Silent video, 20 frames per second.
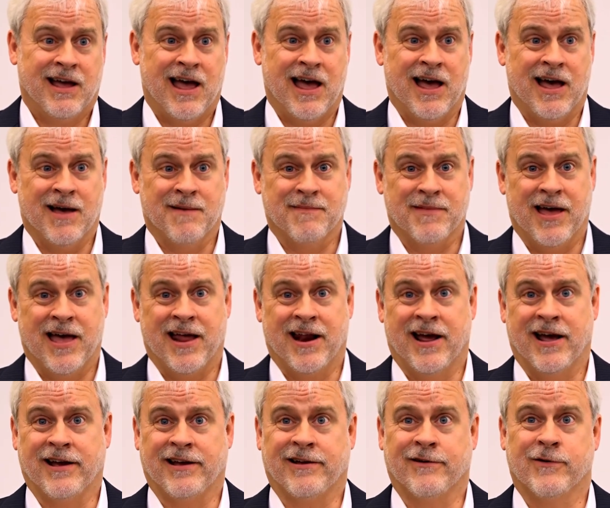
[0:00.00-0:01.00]
Um, and
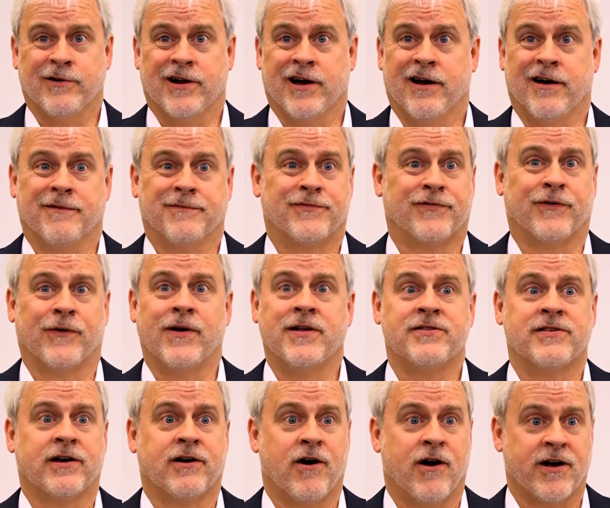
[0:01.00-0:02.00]
I go to
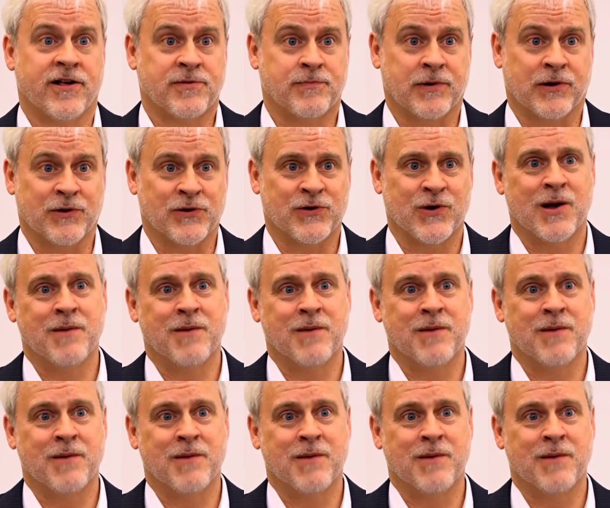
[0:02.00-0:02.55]
forensic hospitals.